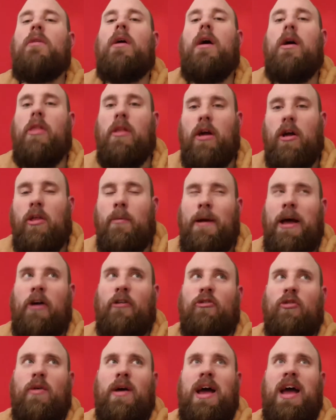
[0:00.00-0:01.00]
A lot of the battles
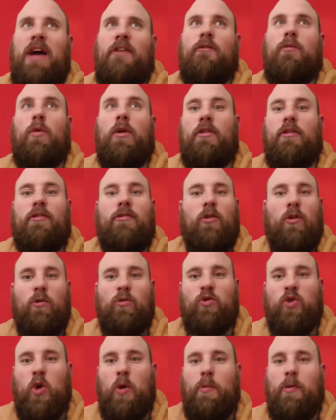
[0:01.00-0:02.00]
you'll have with
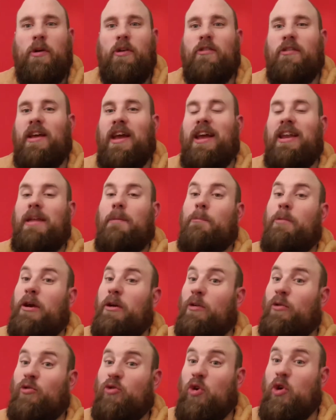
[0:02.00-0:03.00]
stormtroopers and
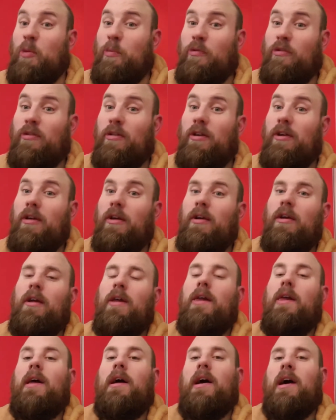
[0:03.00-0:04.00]
Imperial troops
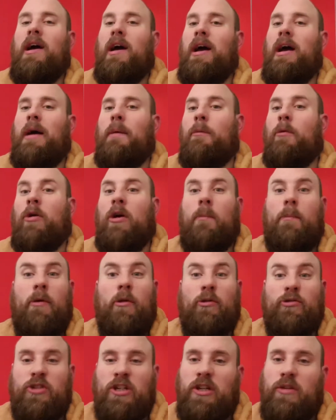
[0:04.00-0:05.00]
or
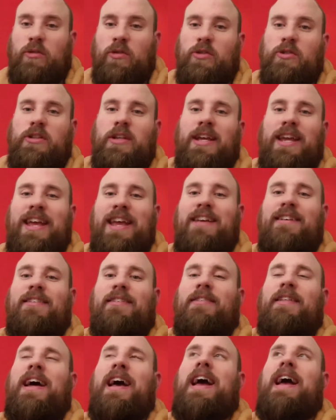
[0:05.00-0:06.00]
Imperial generals
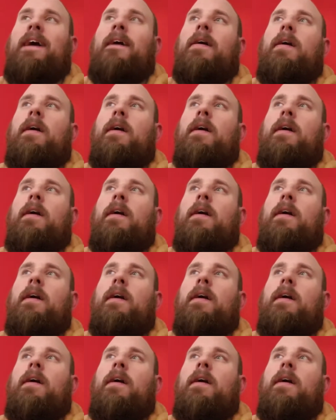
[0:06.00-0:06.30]
is that